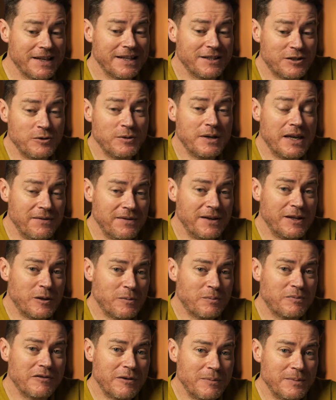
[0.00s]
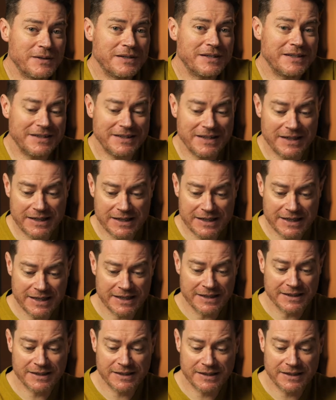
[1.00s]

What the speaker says: to give it the properties that it needs,